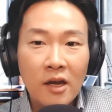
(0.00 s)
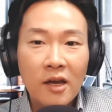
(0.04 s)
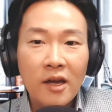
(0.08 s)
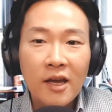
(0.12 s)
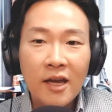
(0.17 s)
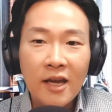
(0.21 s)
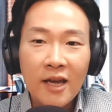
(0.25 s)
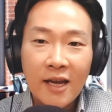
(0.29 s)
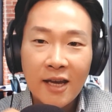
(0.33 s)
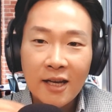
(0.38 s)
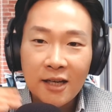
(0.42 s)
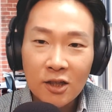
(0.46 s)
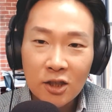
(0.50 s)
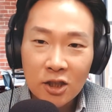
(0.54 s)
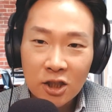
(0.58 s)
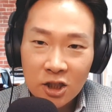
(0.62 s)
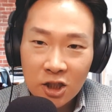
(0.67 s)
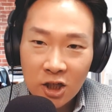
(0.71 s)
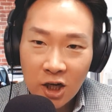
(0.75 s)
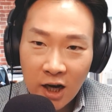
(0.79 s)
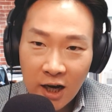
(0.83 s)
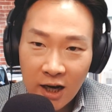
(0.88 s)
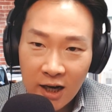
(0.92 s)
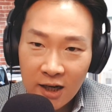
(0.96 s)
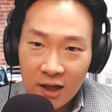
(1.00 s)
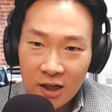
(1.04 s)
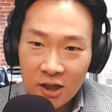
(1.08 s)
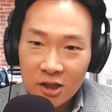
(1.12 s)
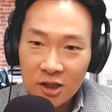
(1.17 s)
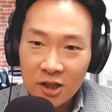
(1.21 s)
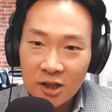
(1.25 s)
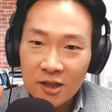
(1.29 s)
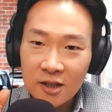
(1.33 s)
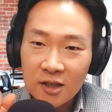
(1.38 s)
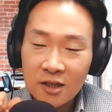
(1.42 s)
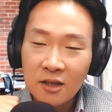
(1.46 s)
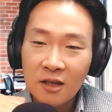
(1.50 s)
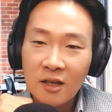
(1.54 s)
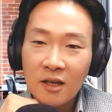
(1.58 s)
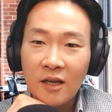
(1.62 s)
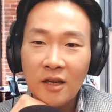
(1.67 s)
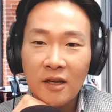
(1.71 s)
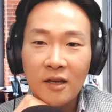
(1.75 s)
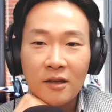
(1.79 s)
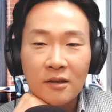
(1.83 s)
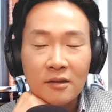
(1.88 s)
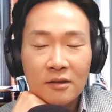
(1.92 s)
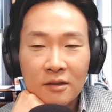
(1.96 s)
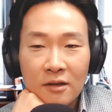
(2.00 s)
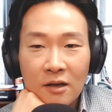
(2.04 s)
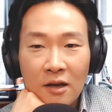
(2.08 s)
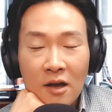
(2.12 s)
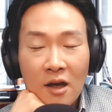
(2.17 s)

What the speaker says: It changes things.